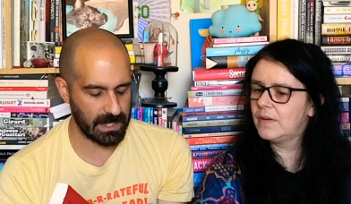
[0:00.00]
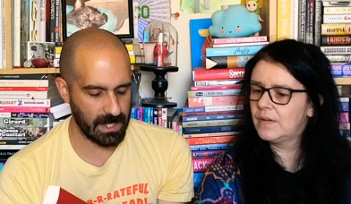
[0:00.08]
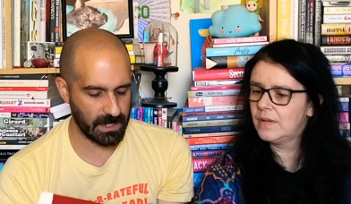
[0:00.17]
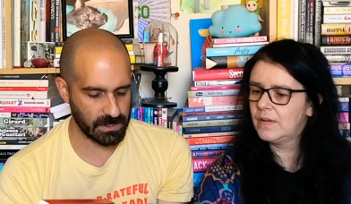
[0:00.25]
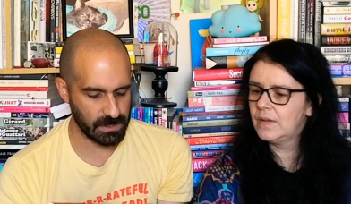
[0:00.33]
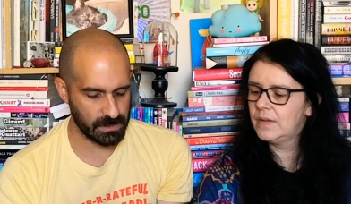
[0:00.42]

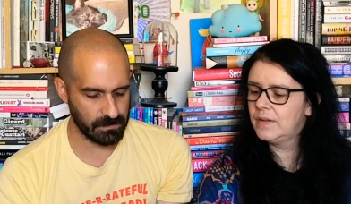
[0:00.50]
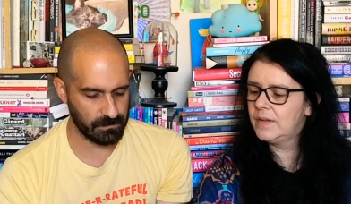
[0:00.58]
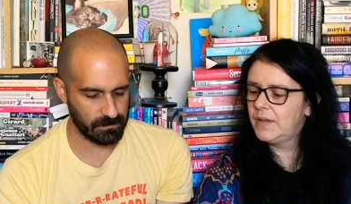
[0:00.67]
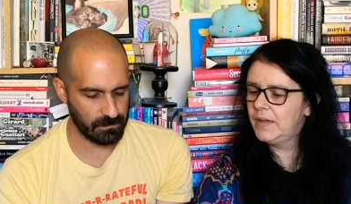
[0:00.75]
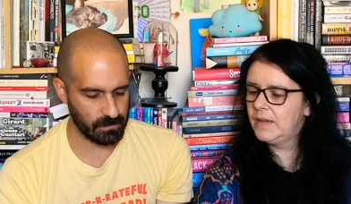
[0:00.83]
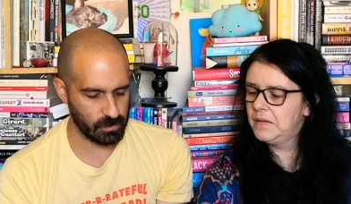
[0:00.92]
Speaker 1: collection of
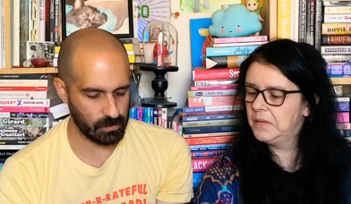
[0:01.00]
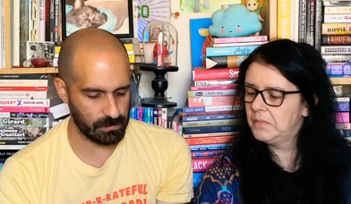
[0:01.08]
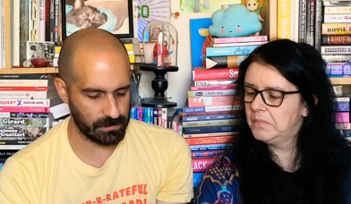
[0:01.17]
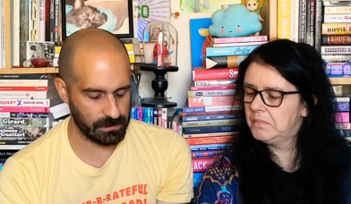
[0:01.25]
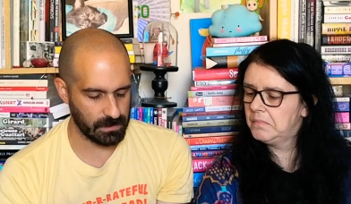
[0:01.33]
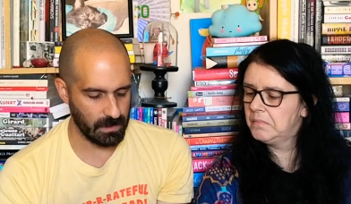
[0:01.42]
Yeah.
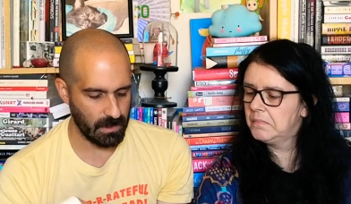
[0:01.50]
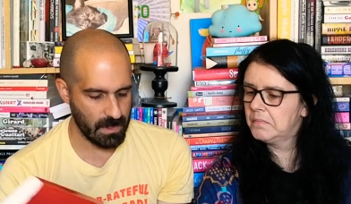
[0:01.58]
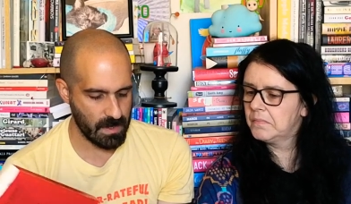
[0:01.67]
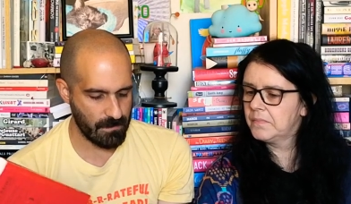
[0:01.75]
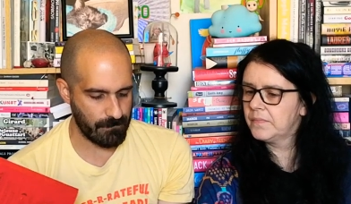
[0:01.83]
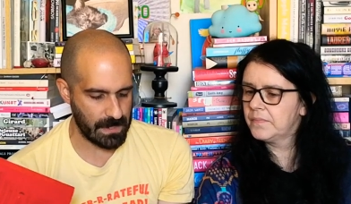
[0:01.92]
shorts?
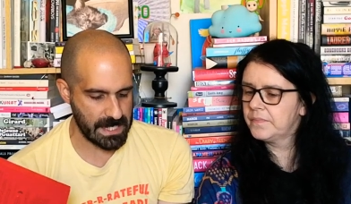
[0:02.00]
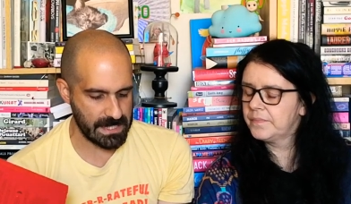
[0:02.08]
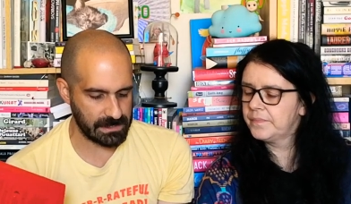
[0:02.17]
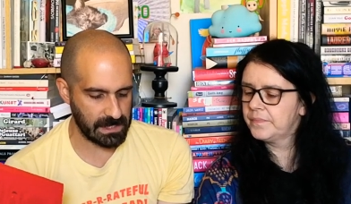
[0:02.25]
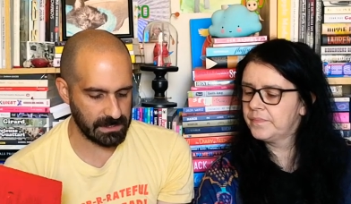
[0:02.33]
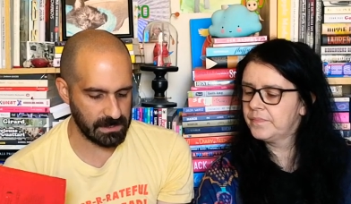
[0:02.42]
Funny,
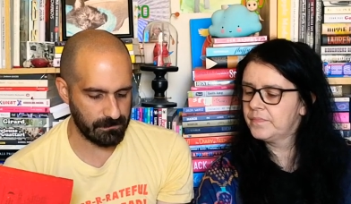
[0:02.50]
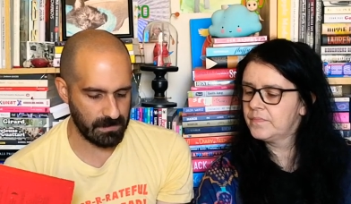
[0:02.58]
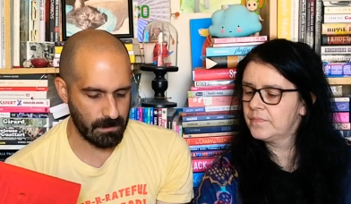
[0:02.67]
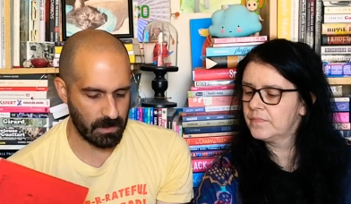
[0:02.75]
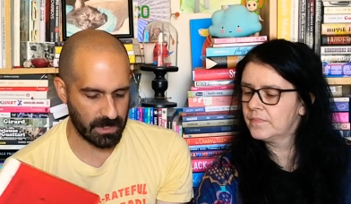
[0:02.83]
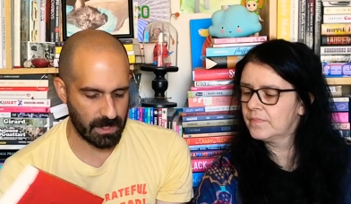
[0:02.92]
sassy
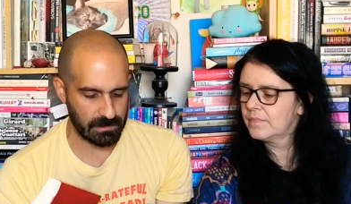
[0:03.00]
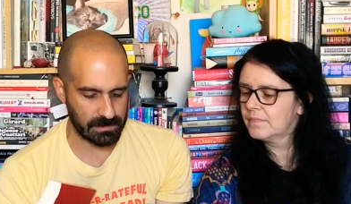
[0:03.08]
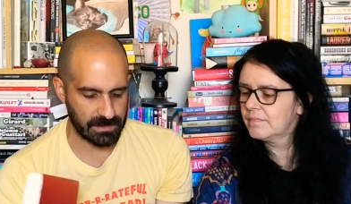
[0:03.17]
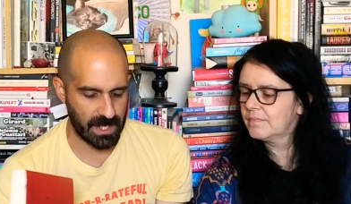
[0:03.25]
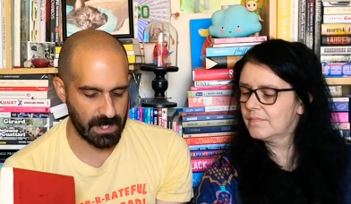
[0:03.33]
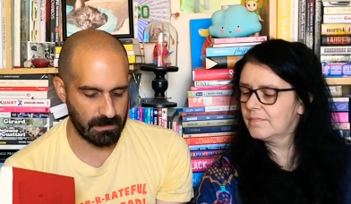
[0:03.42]
female characters
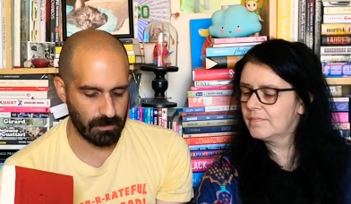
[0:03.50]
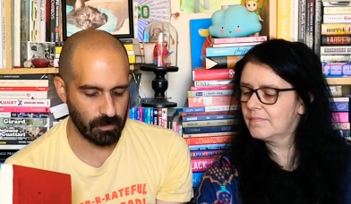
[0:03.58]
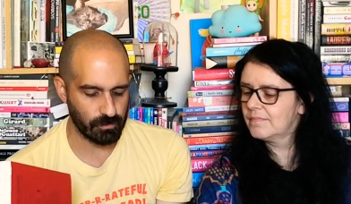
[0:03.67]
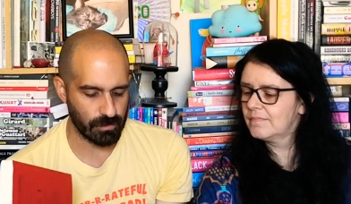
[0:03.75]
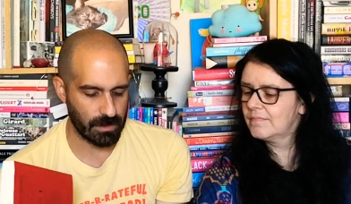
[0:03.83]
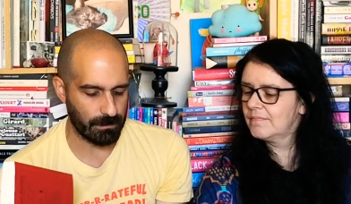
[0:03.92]
and a road
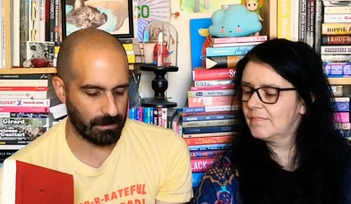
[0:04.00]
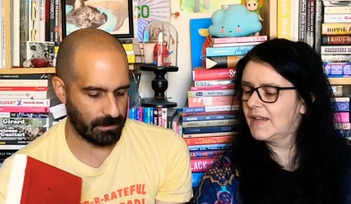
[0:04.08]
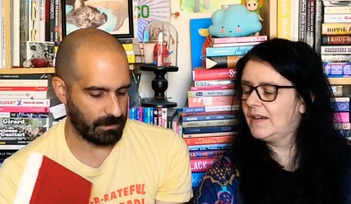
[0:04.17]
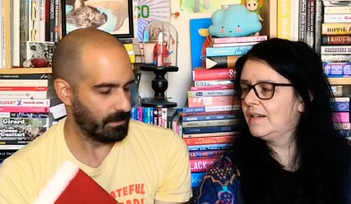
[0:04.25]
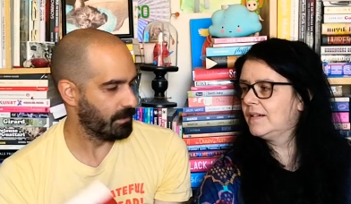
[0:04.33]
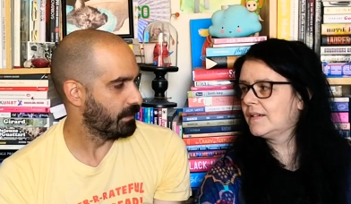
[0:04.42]
trip.
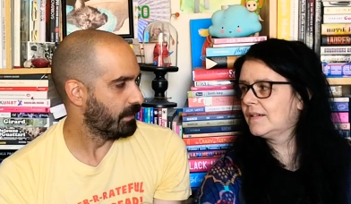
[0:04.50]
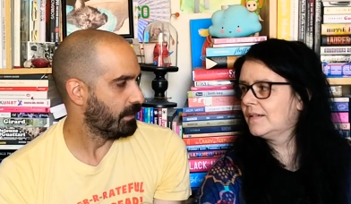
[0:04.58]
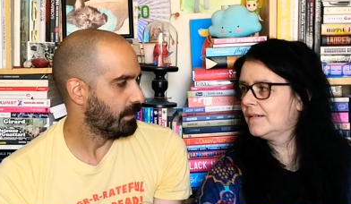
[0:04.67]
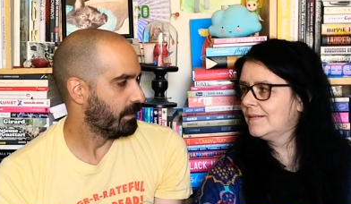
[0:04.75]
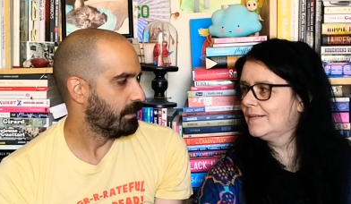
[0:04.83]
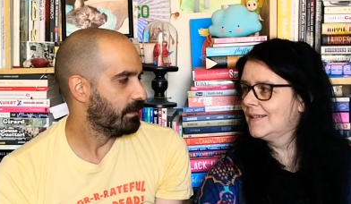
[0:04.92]
Speaker 2: Yeah,
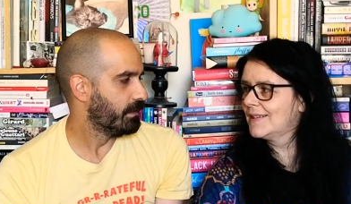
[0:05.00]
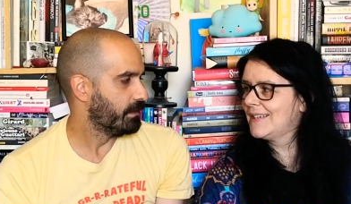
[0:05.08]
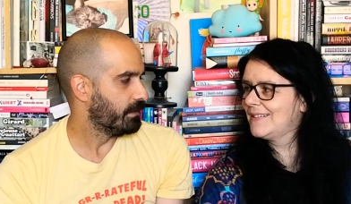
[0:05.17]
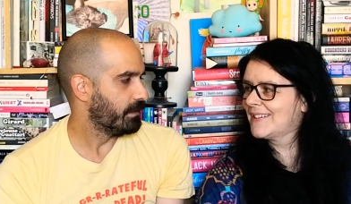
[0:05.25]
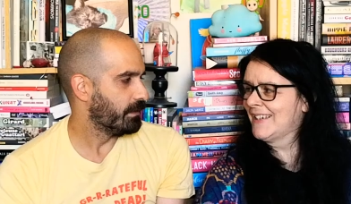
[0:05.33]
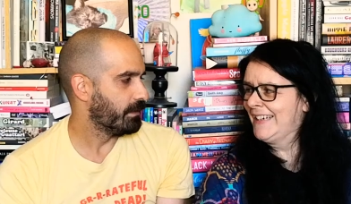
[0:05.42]
that sounds